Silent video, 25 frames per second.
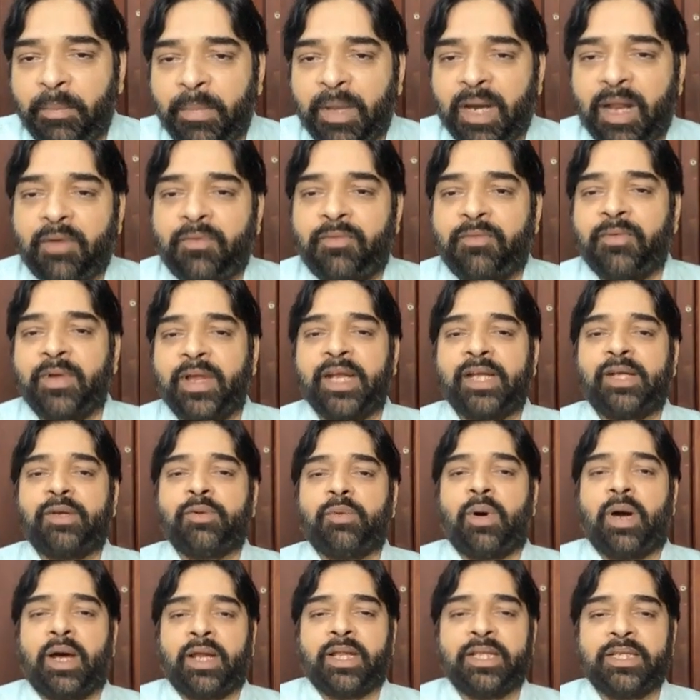of way to
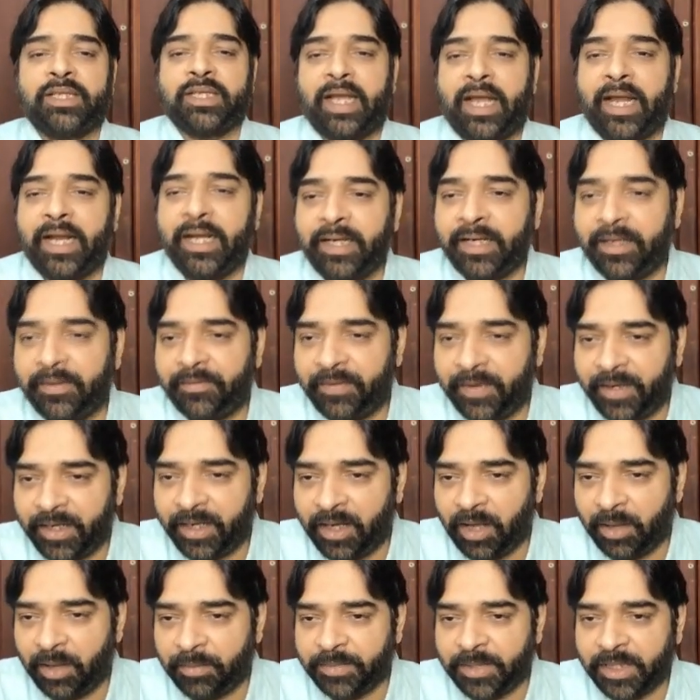arrange n different
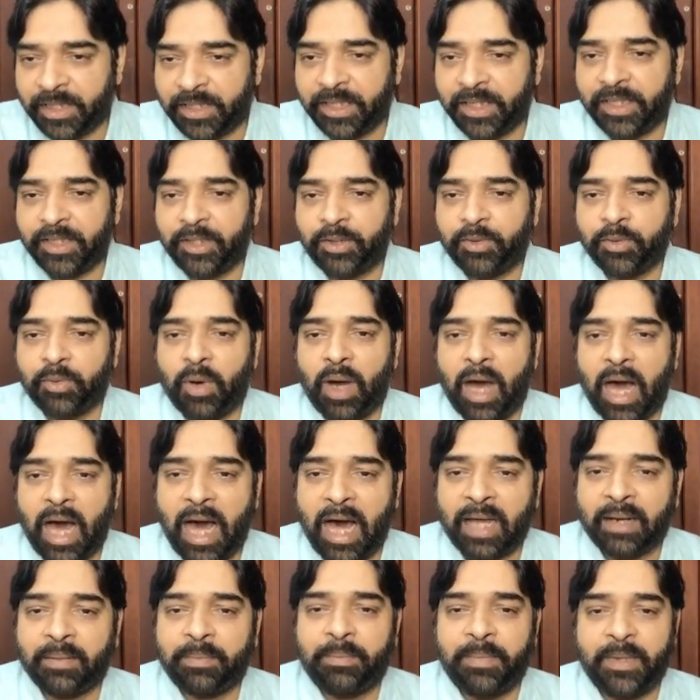object into
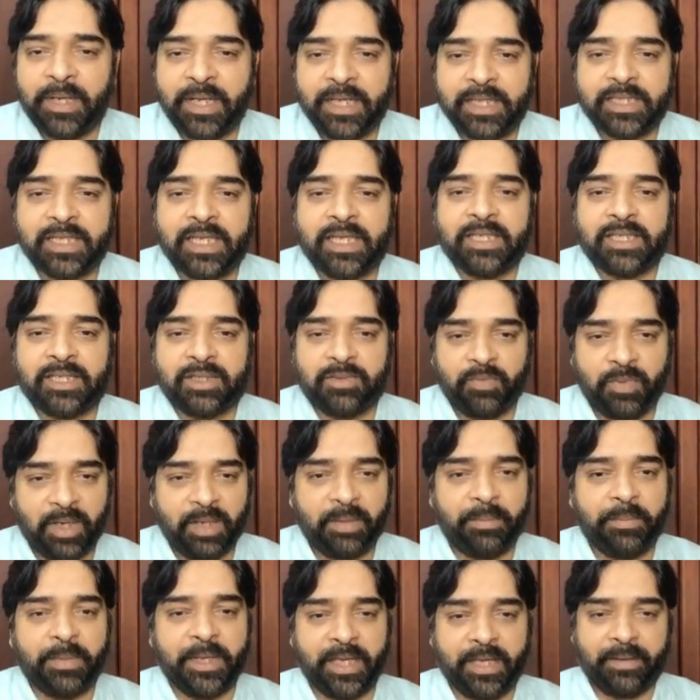r places will
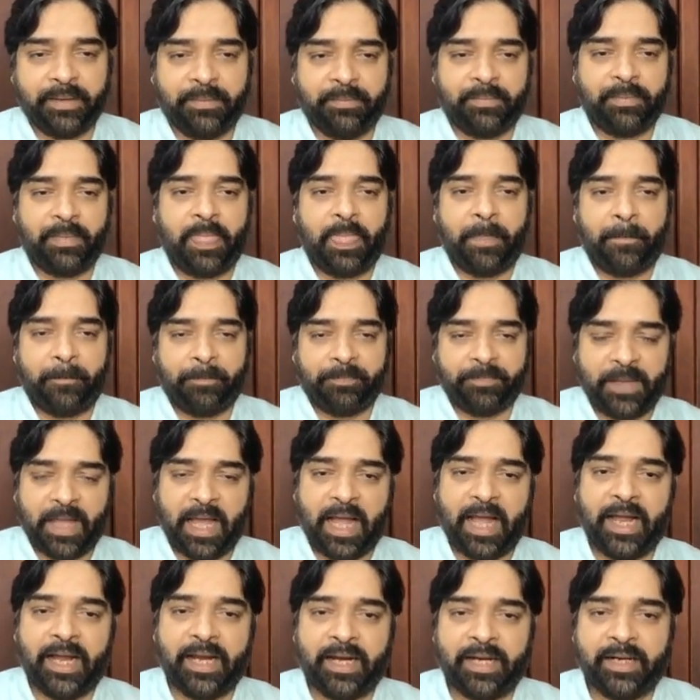be,
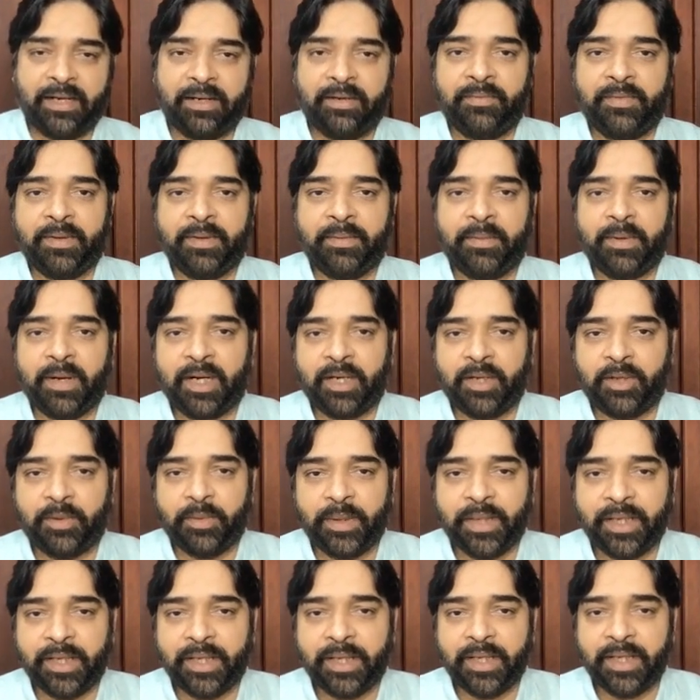and we were
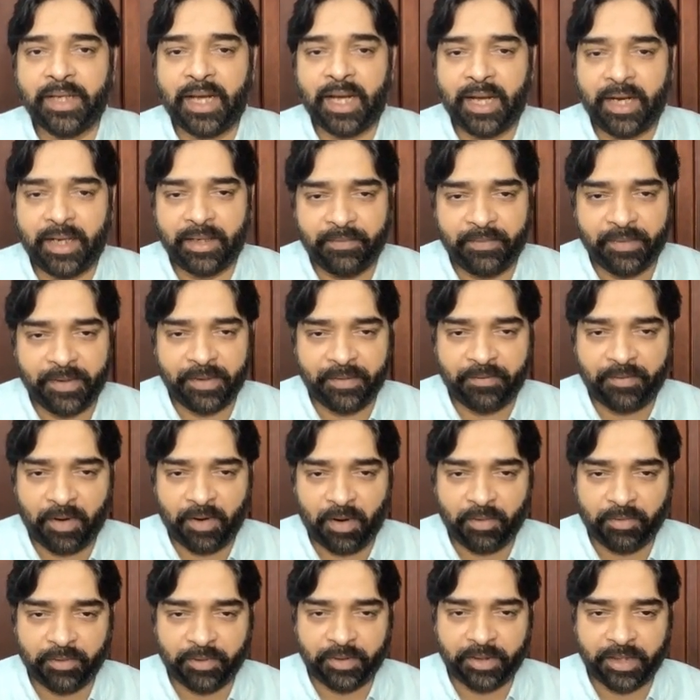doing and we
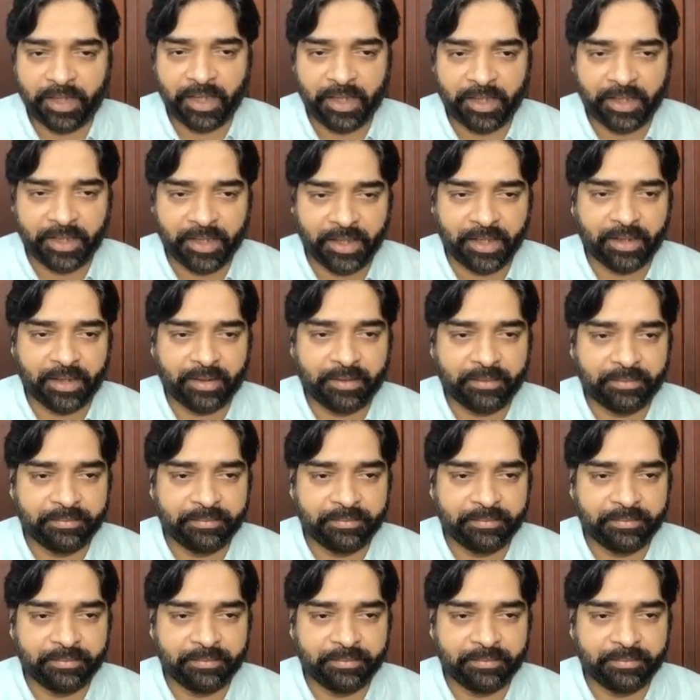found till here.